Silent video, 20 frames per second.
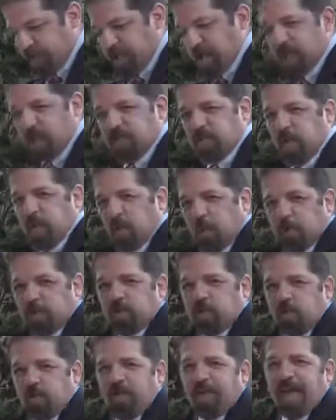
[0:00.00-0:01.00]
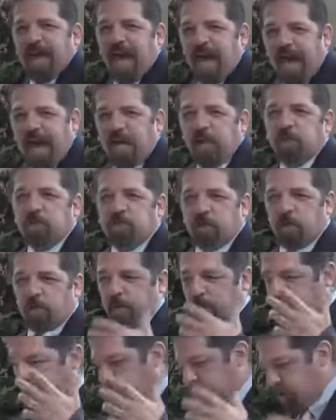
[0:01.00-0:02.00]
says it was to the angel
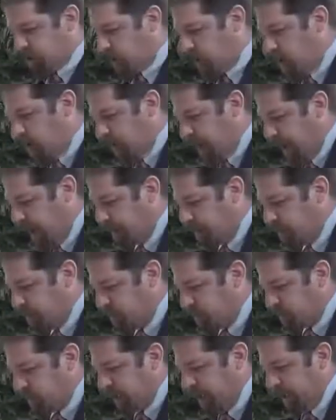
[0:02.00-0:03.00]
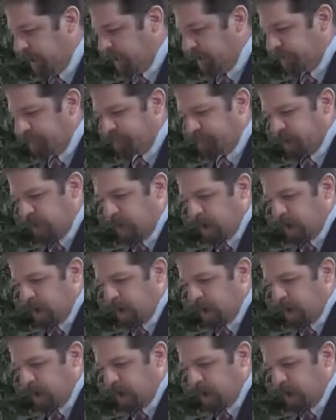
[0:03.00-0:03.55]
that he was called up to speak.